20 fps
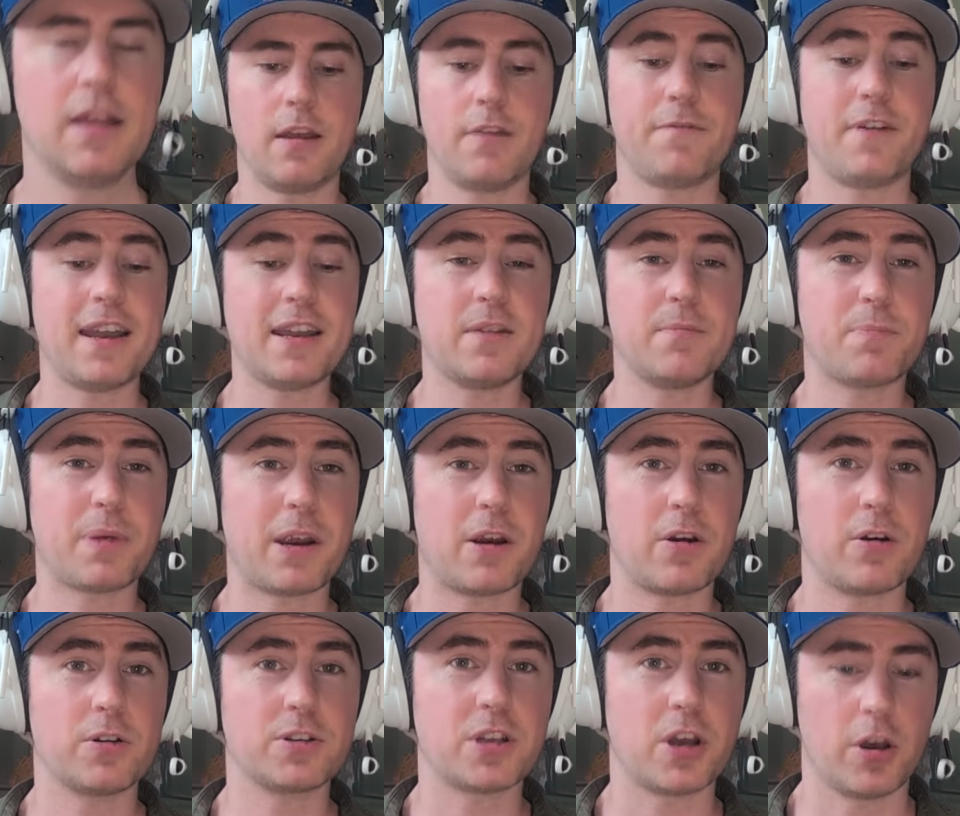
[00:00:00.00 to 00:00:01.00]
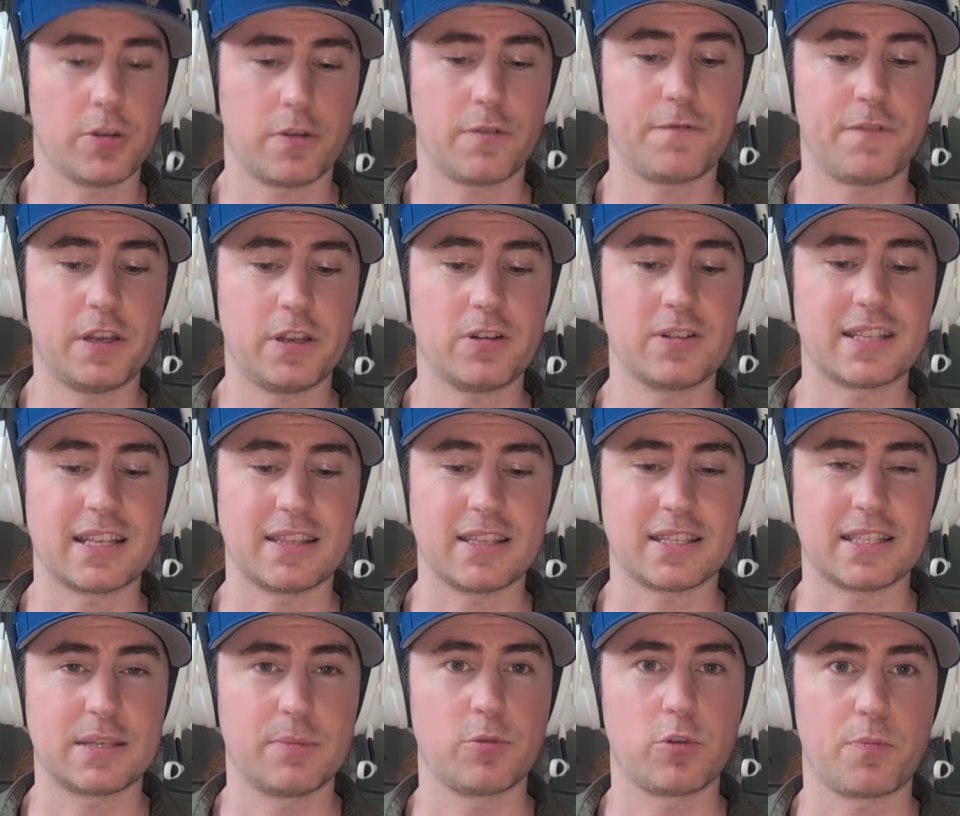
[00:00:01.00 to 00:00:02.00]
If I compare her to other figures at
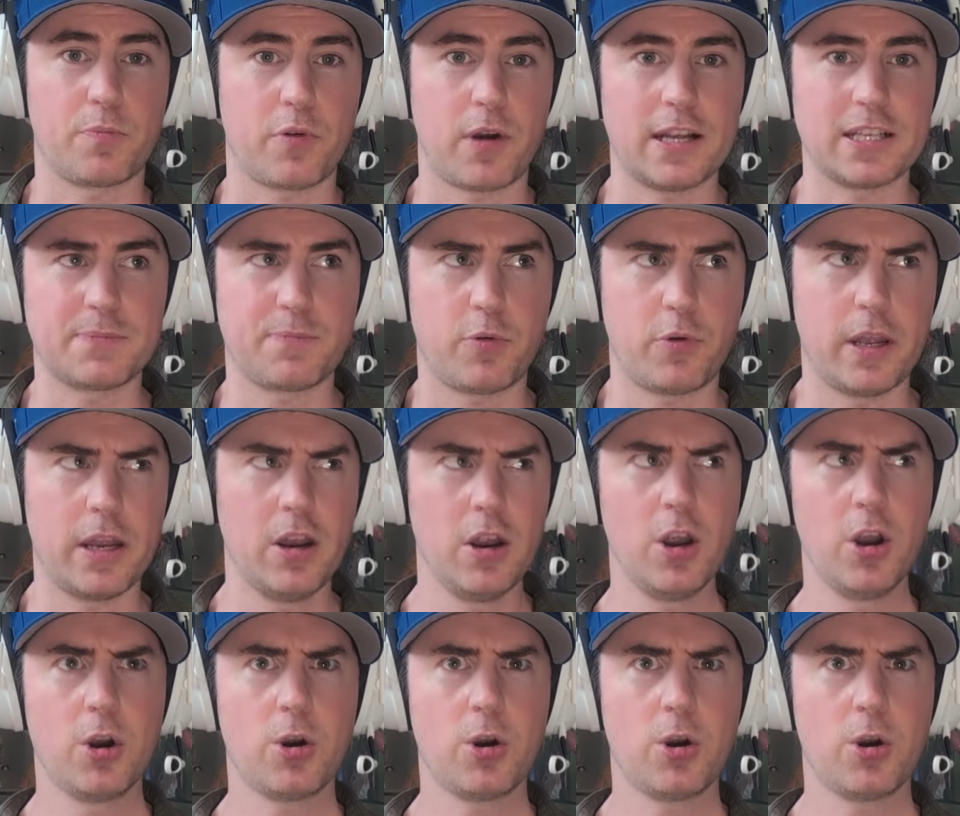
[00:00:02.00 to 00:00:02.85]
this similar price point,